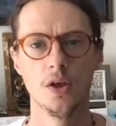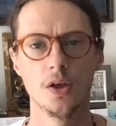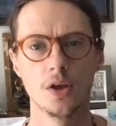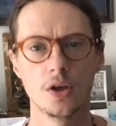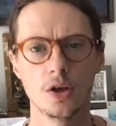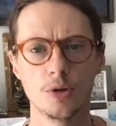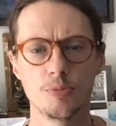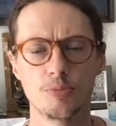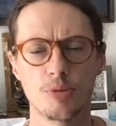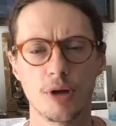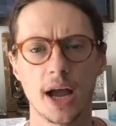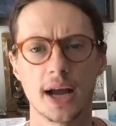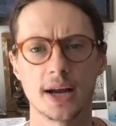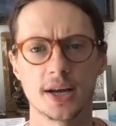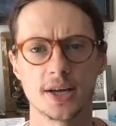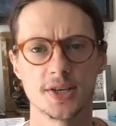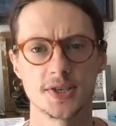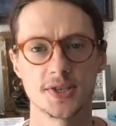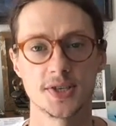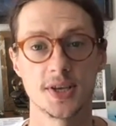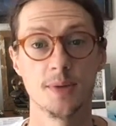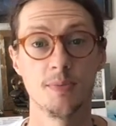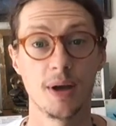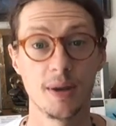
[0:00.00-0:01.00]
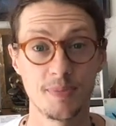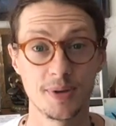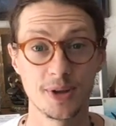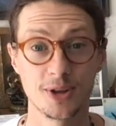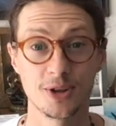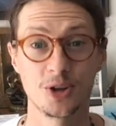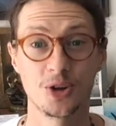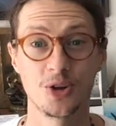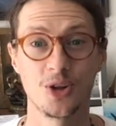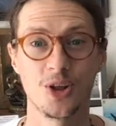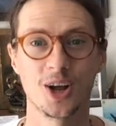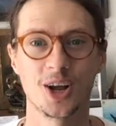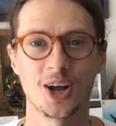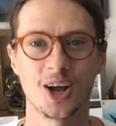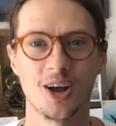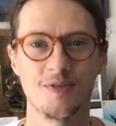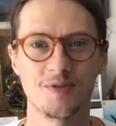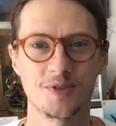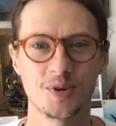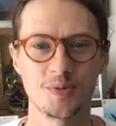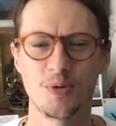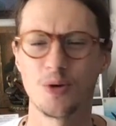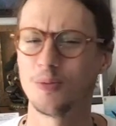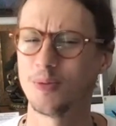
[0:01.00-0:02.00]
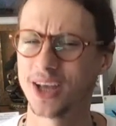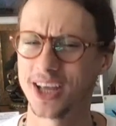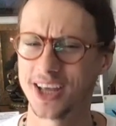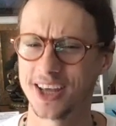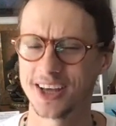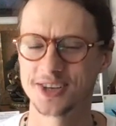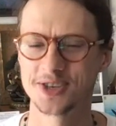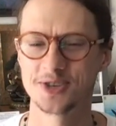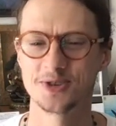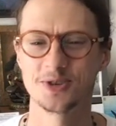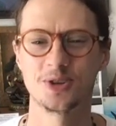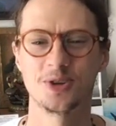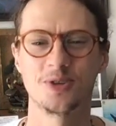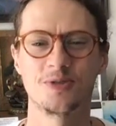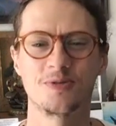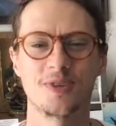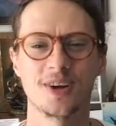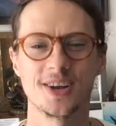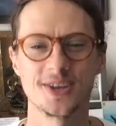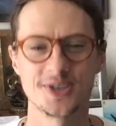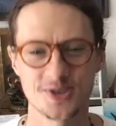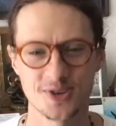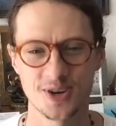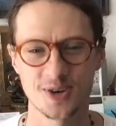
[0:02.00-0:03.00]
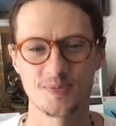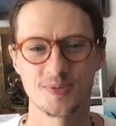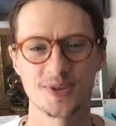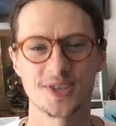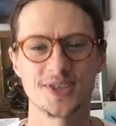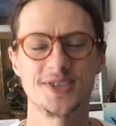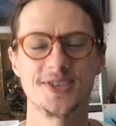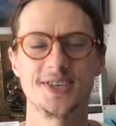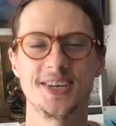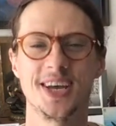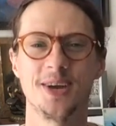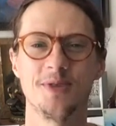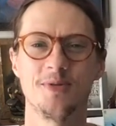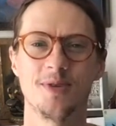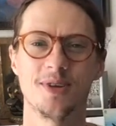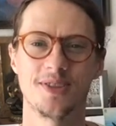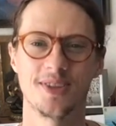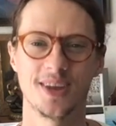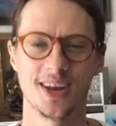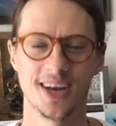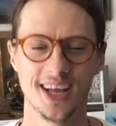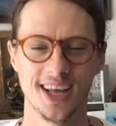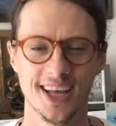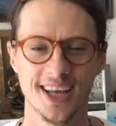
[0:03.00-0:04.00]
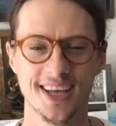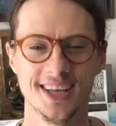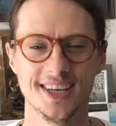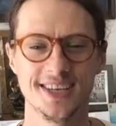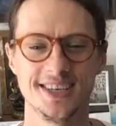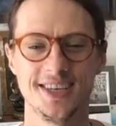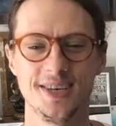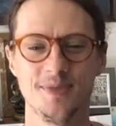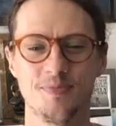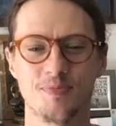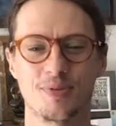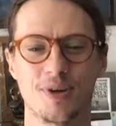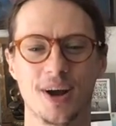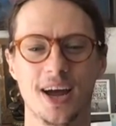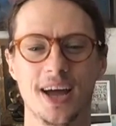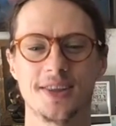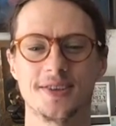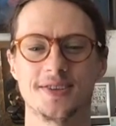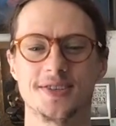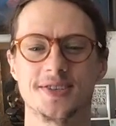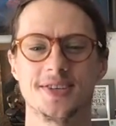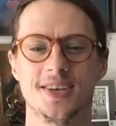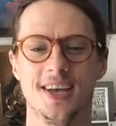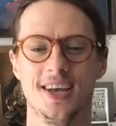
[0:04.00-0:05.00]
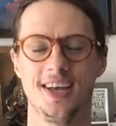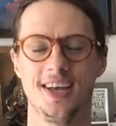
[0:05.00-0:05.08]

Good practice. It might be a little uncomfortable. It may get you a little frustrated, but stay with it. Deep breaths.